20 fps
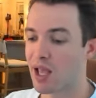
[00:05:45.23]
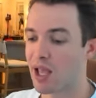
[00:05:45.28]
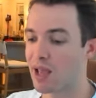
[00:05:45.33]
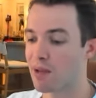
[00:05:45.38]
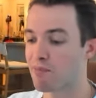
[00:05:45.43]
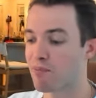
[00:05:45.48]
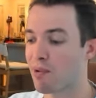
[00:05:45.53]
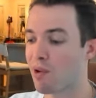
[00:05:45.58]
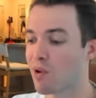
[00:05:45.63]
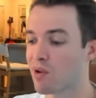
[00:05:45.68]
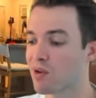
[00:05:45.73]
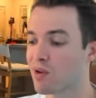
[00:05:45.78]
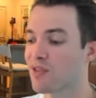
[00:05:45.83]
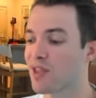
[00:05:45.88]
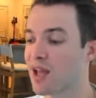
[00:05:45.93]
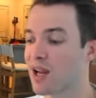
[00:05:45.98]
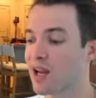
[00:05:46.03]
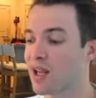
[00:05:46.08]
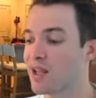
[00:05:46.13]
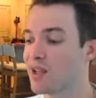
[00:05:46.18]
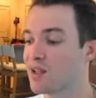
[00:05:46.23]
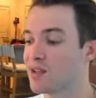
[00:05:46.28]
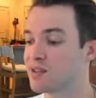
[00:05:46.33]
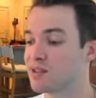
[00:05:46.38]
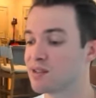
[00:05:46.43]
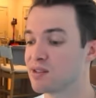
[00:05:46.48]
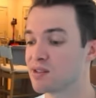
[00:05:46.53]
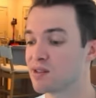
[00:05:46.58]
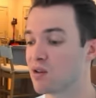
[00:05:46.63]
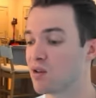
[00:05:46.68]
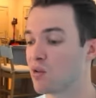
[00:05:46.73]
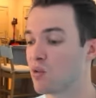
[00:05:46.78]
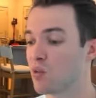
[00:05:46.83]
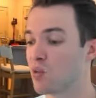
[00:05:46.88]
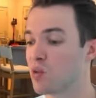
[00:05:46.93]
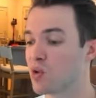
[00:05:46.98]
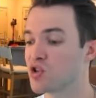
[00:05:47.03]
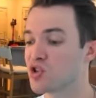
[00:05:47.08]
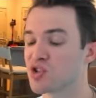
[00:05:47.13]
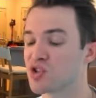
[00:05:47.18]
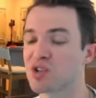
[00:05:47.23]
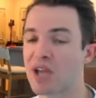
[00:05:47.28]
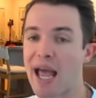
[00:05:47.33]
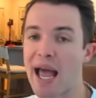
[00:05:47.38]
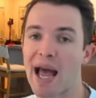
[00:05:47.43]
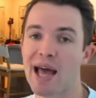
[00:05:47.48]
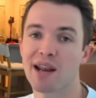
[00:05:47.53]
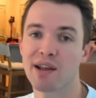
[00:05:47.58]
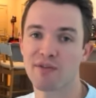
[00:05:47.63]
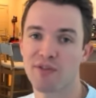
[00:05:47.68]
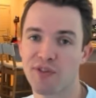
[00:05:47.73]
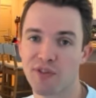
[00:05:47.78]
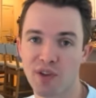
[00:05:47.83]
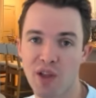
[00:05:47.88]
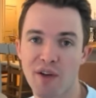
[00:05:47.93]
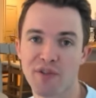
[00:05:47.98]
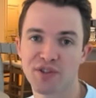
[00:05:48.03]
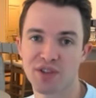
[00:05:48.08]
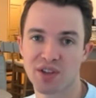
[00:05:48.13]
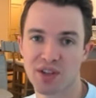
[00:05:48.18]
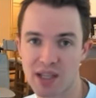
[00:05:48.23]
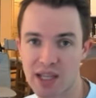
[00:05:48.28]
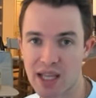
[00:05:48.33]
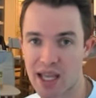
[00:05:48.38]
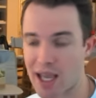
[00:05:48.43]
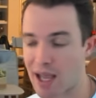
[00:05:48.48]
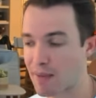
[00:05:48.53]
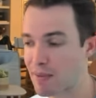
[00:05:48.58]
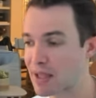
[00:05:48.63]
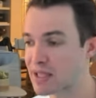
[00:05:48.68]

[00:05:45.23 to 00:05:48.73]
And part of that is we're just adding fluff to the game.